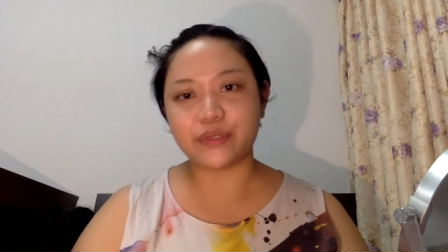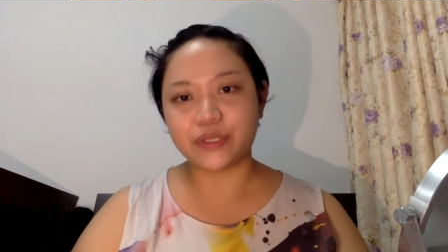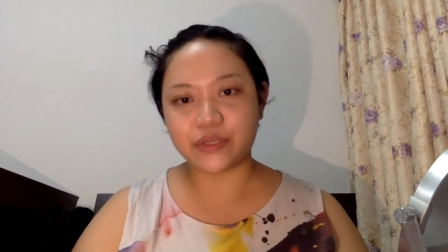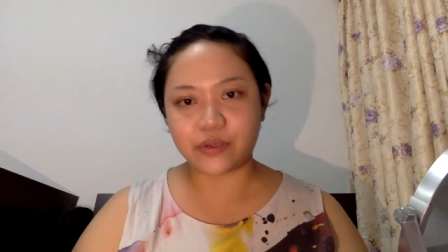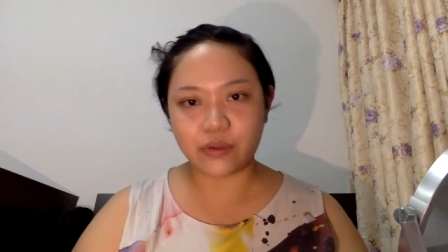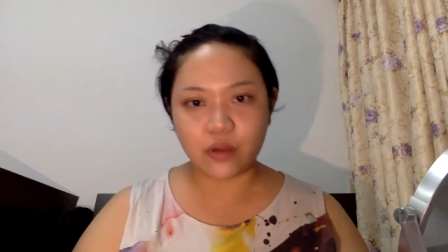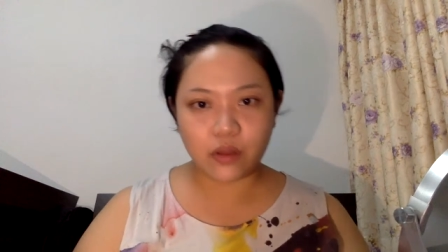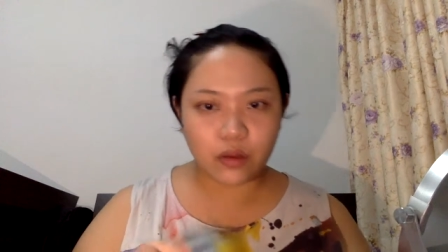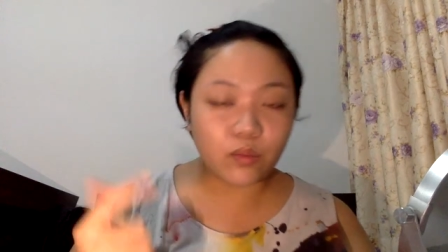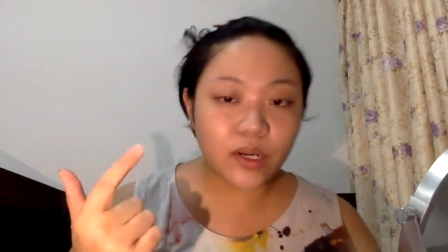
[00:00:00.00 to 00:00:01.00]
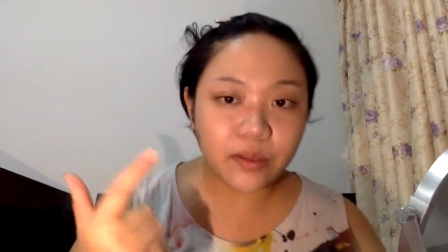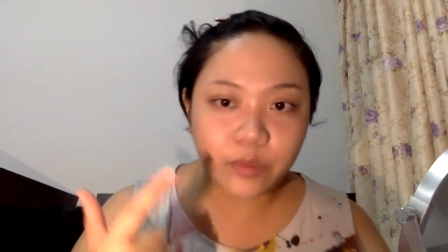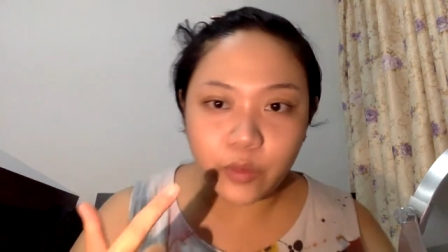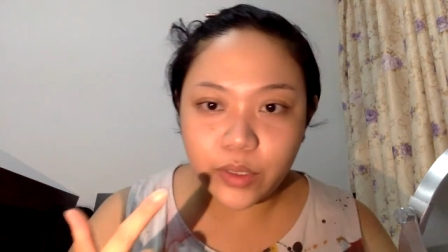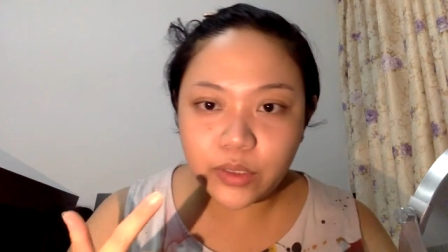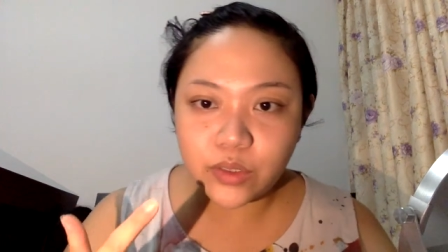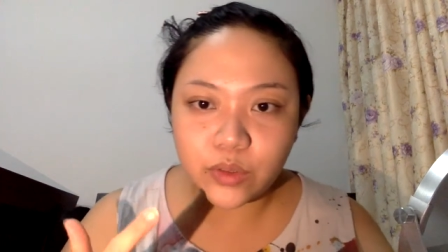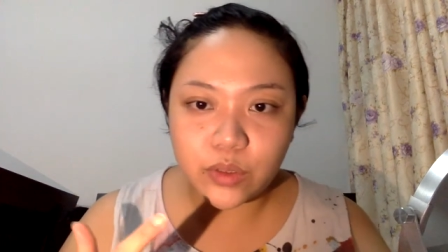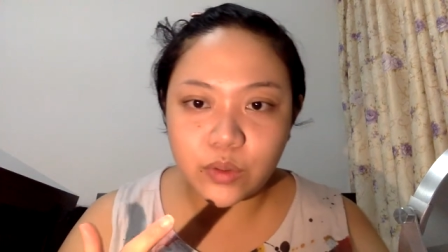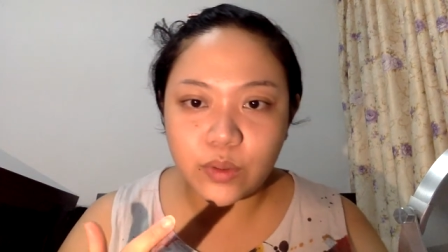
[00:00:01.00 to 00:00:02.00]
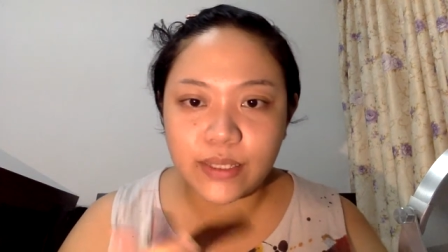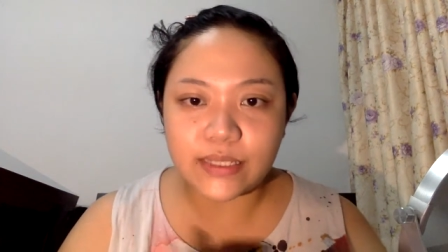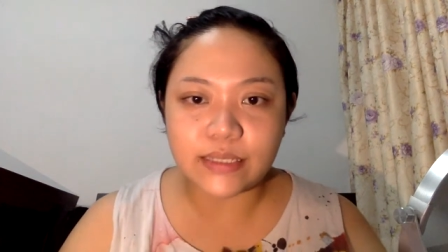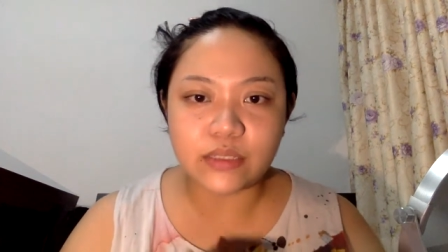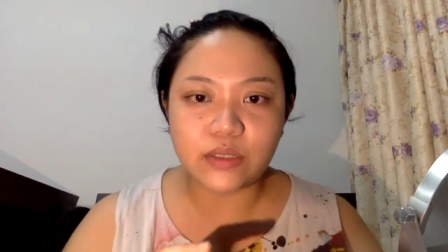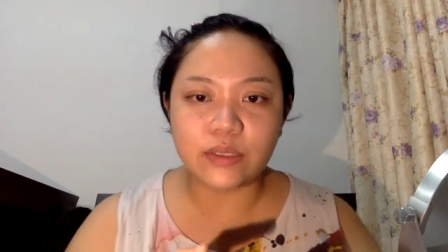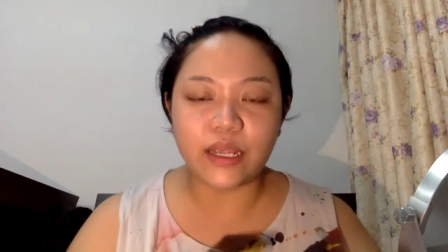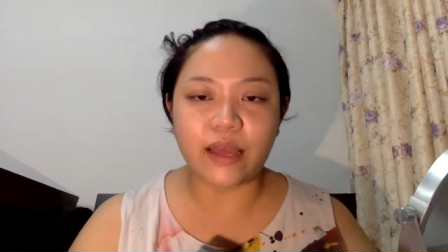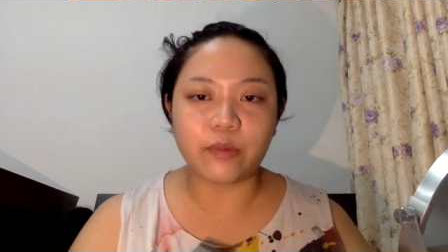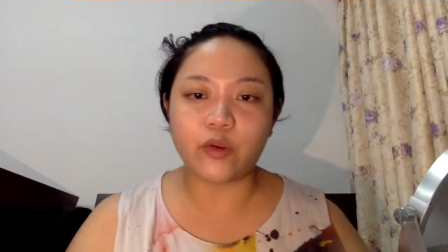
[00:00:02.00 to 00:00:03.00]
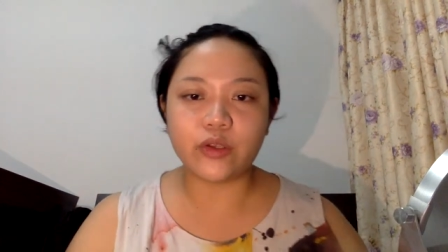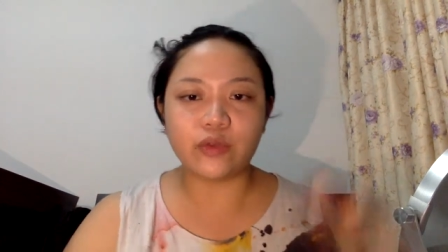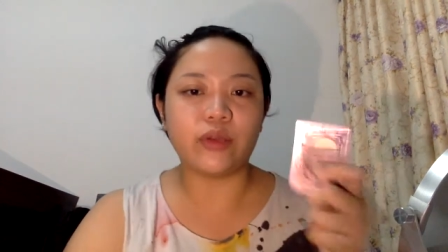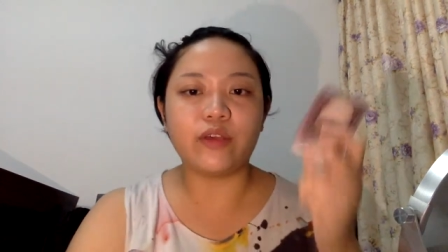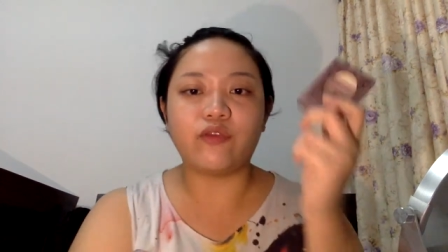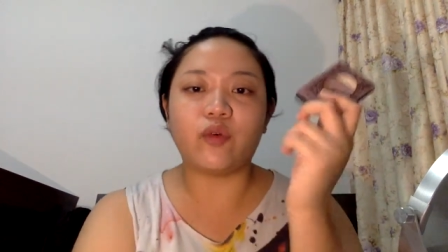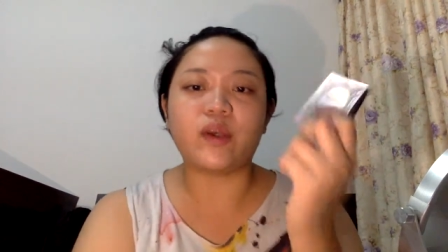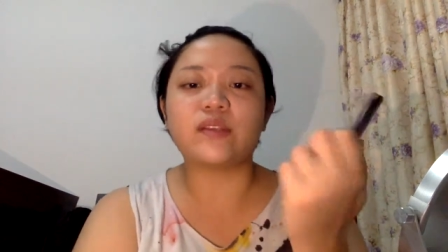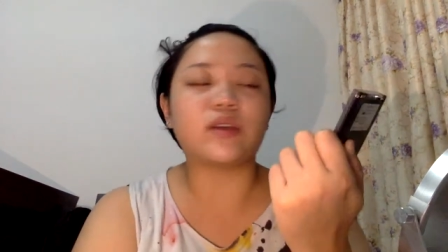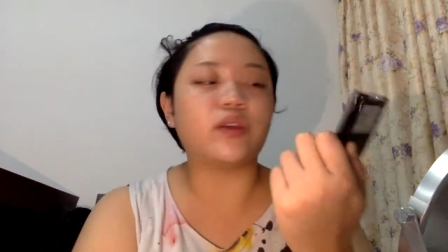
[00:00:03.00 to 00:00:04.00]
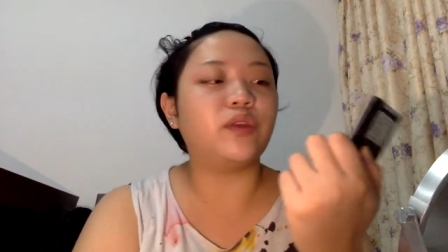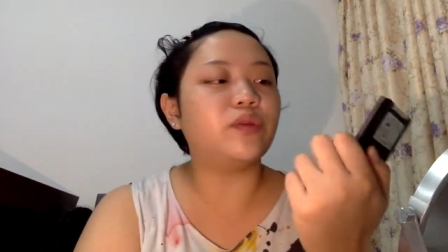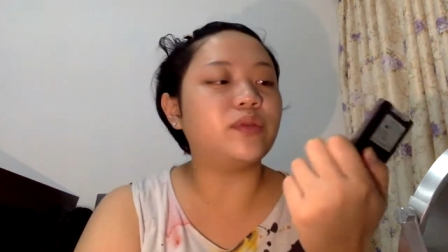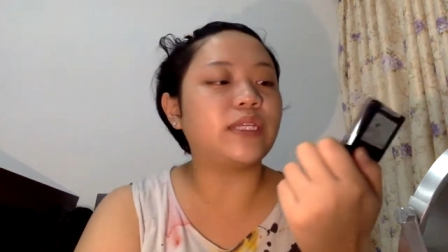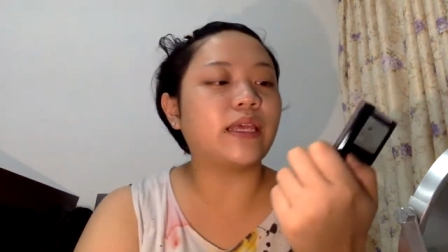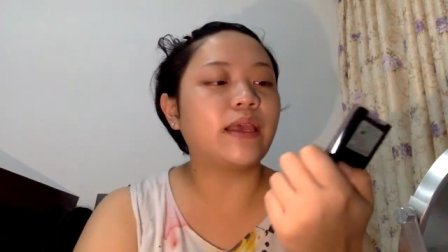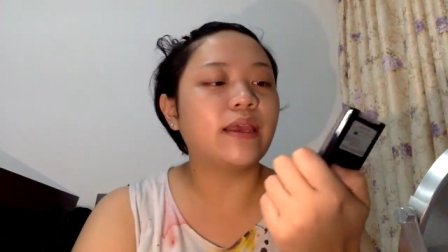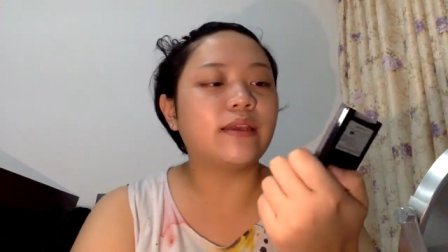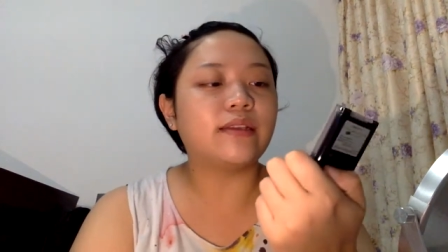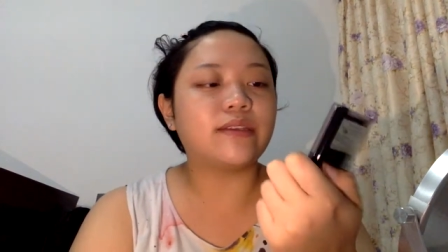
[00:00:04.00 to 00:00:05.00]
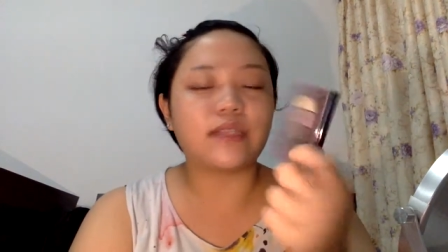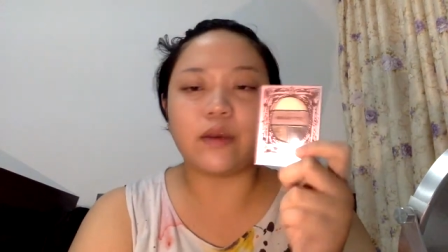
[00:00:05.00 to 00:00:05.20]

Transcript: So what I'm going to do is today I'm going to really focus on using this